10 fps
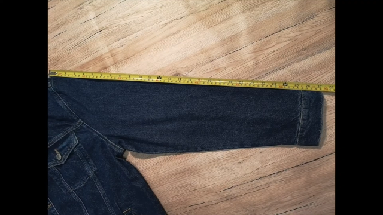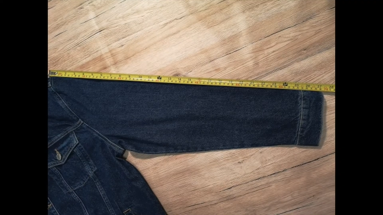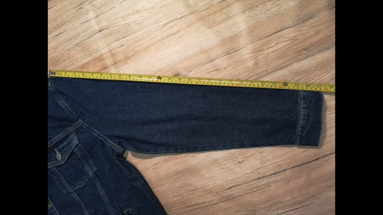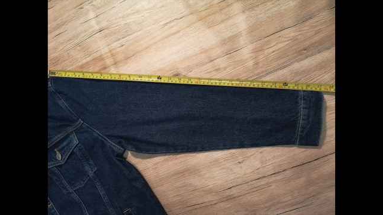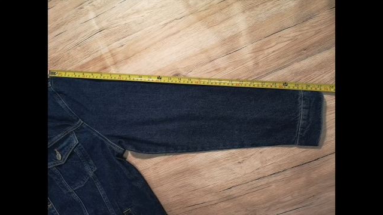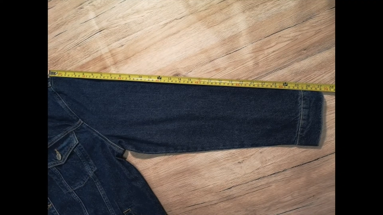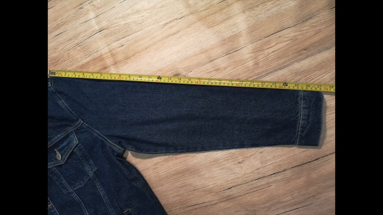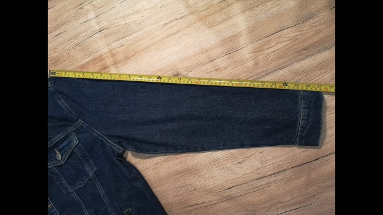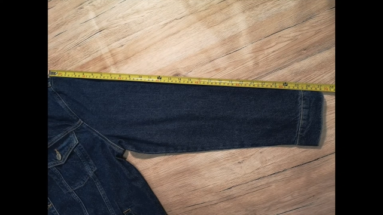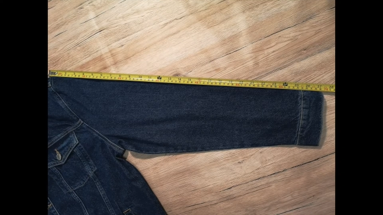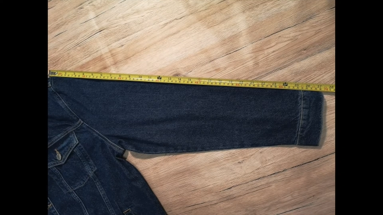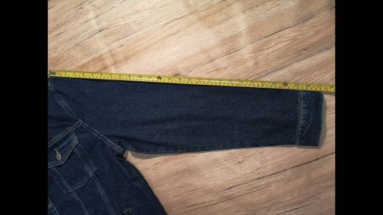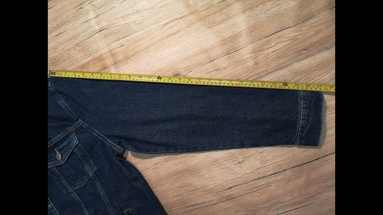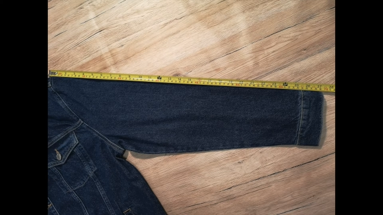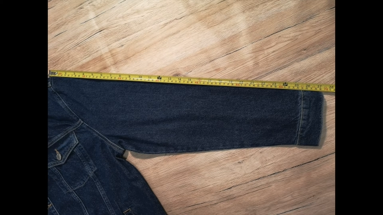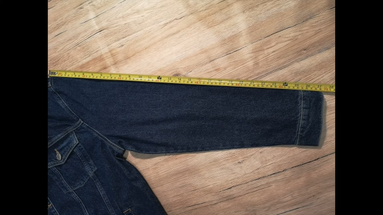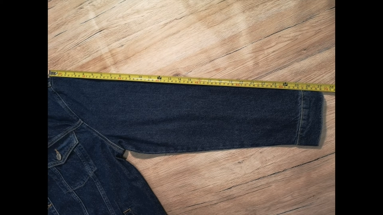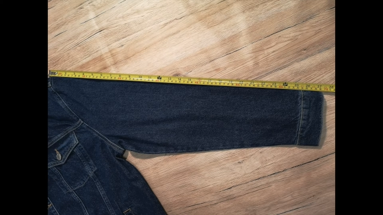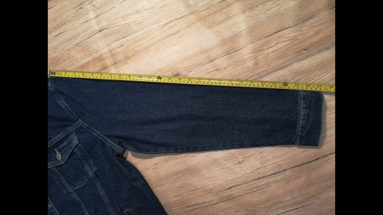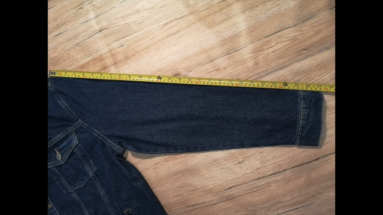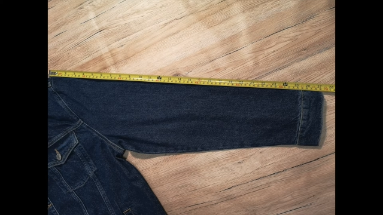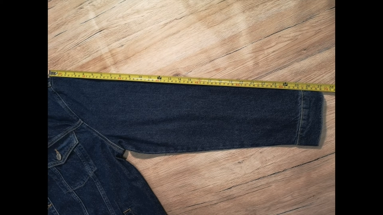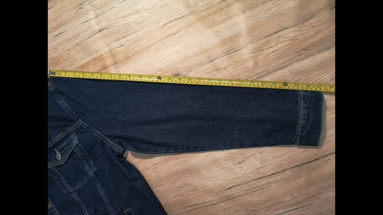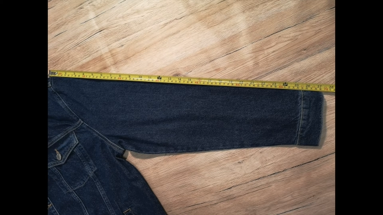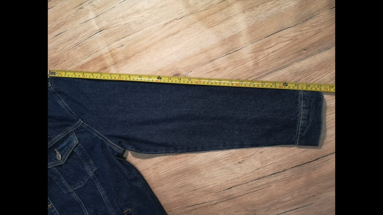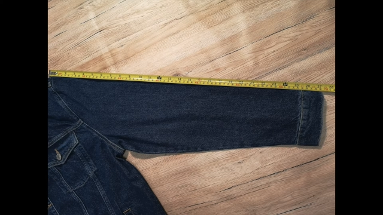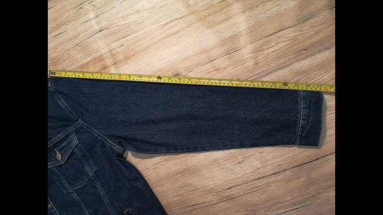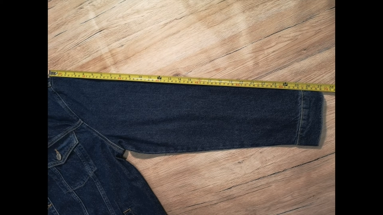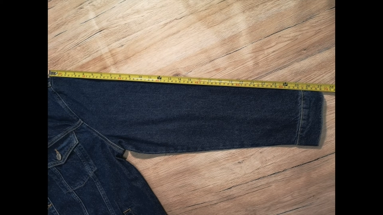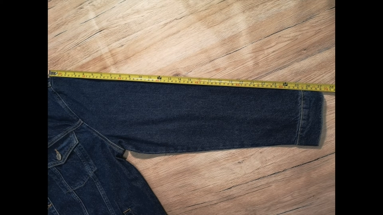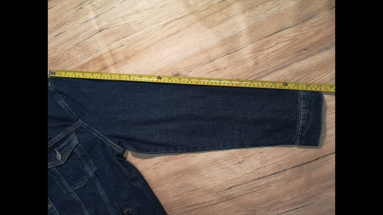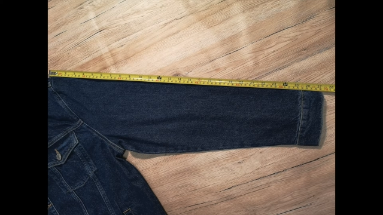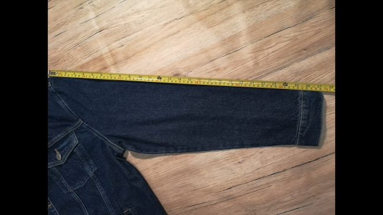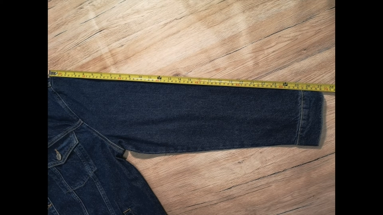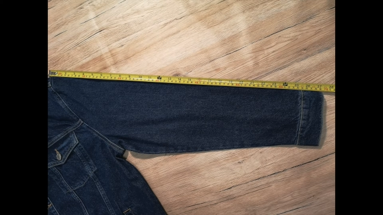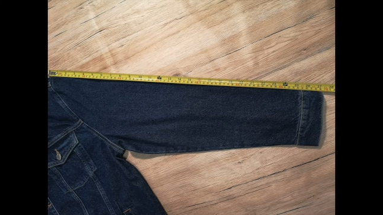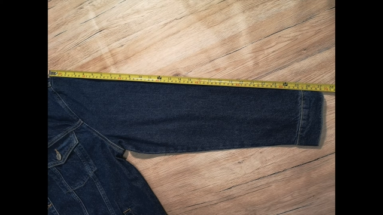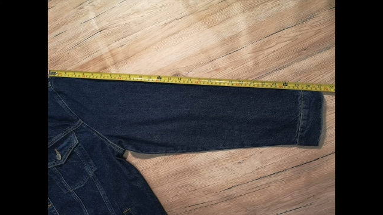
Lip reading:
[unreadable: no face in view]